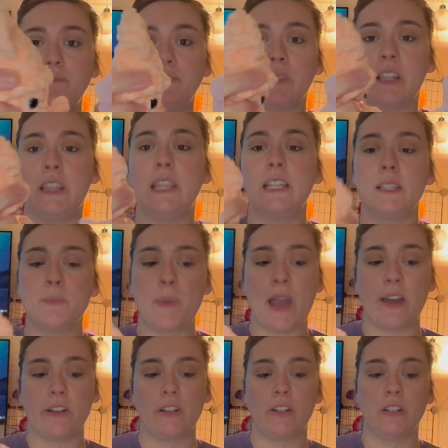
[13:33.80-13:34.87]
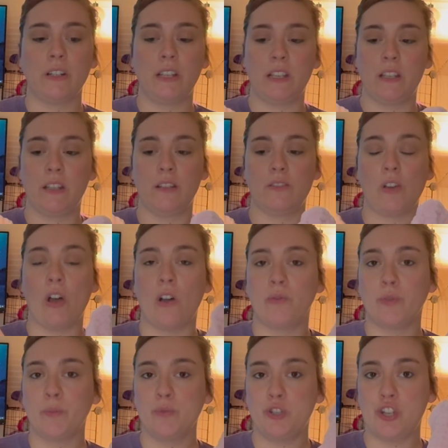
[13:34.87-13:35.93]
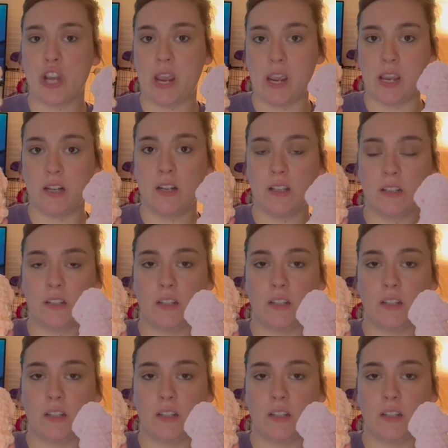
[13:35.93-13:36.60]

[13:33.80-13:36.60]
And this pattern is all from Jade,